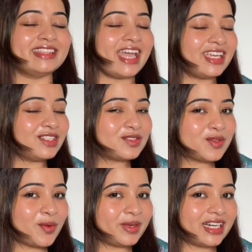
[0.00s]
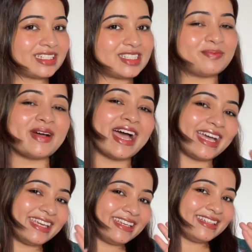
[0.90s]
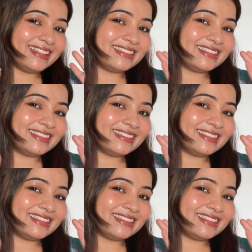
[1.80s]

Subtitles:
Thank you so much. Bye.